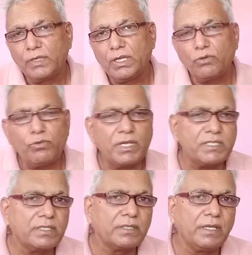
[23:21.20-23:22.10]

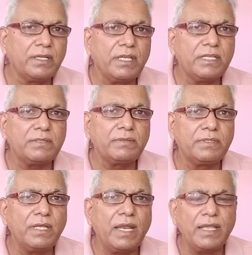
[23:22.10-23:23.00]
request, in case
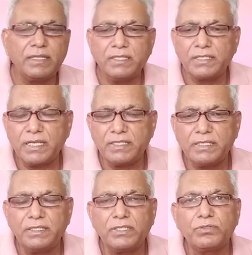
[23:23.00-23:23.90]
they like this
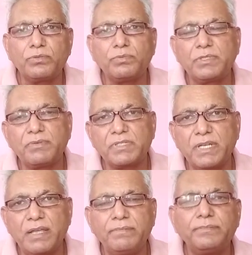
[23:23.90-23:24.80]
cassette, they should
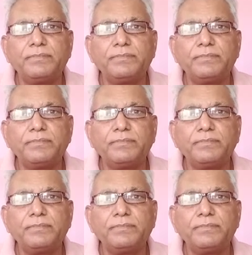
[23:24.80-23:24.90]
subscribe.